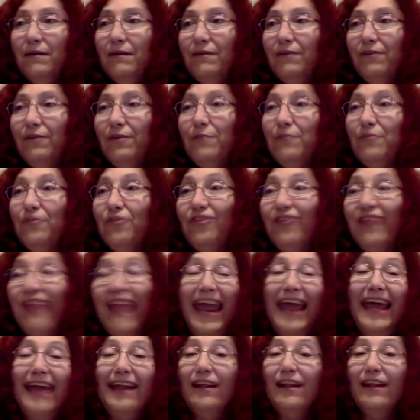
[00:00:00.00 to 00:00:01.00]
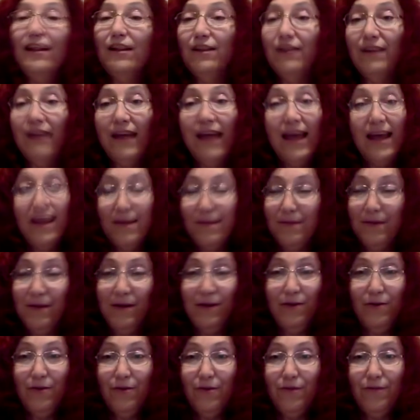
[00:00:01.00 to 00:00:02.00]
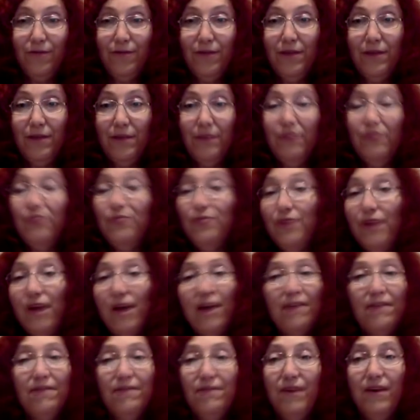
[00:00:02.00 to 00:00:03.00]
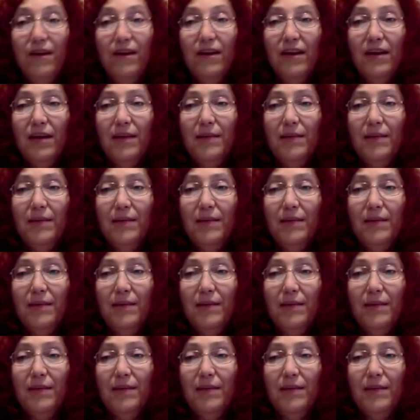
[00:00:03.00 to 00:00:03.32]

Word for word: some scandal to happen in order for them to not fund.